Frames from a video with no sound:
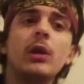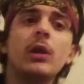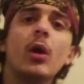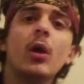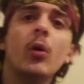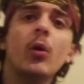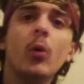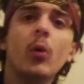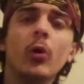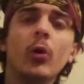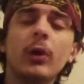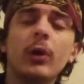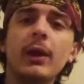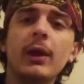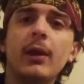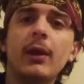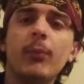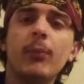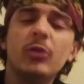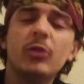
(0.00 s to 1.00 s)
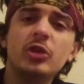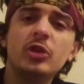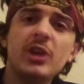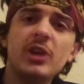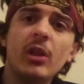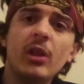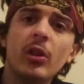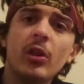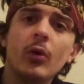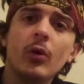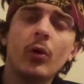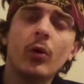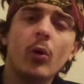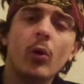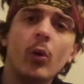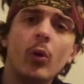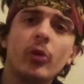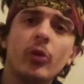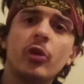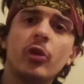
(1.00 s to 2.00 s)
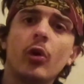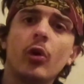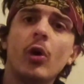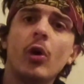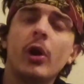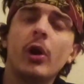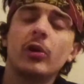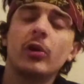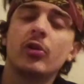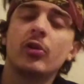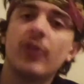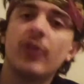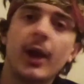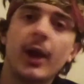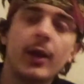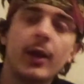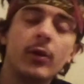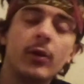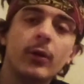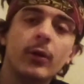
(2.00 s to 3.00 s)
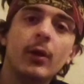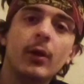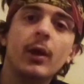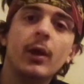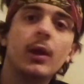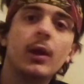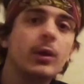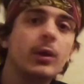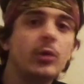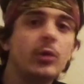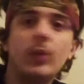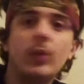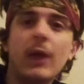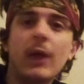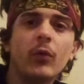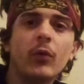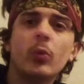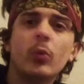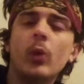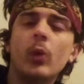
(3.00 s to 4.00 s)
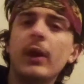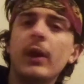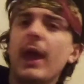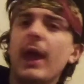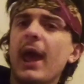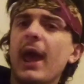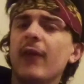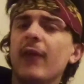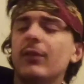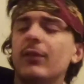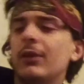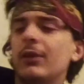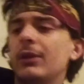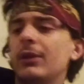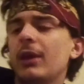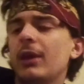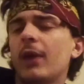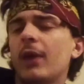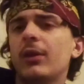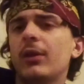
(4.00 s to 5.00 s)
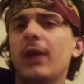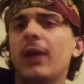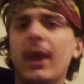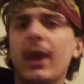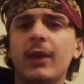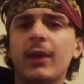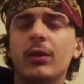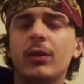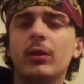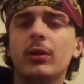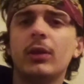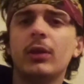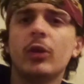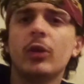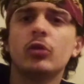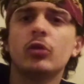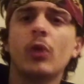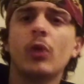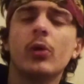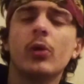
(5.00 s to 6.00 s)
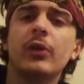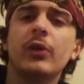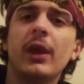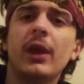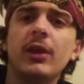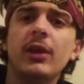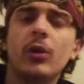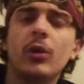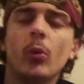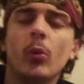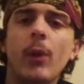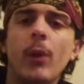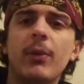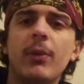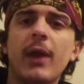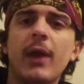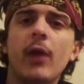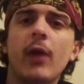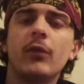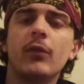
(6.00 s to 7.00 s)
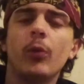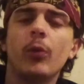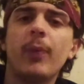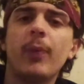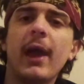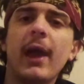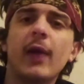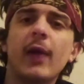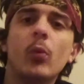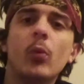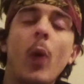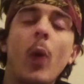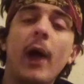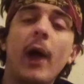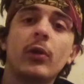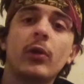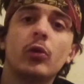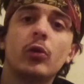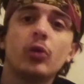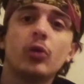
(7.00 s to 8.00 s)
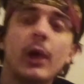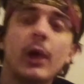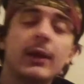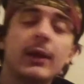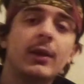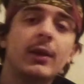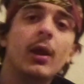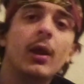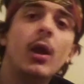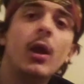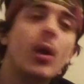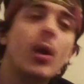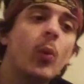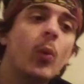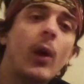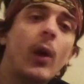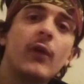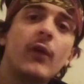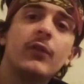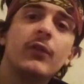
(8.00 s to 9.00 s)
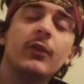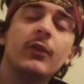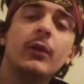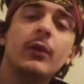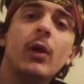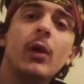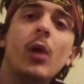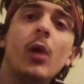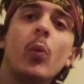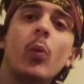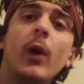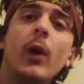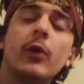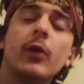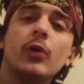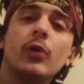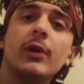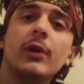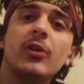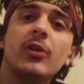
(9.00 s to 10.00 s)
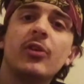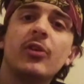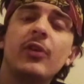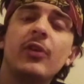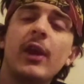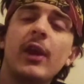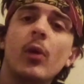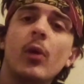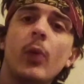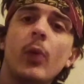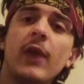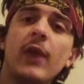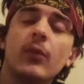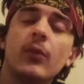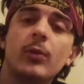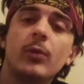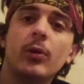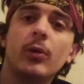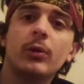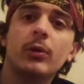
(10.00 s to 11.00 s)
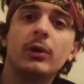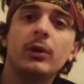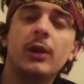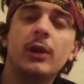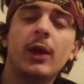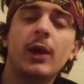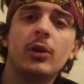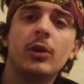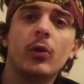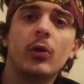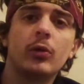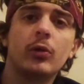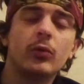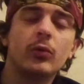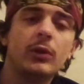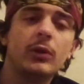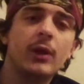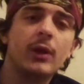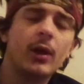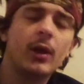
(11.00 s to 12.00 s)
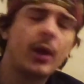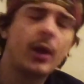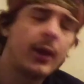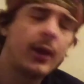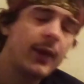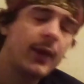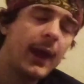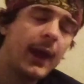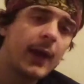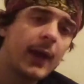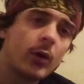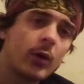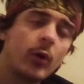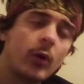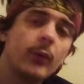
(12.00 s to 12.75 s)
or in a sheath or holster on your side. You never want to have to struggle taking your weapon out of your bag while you're trying to stay away from your attacker.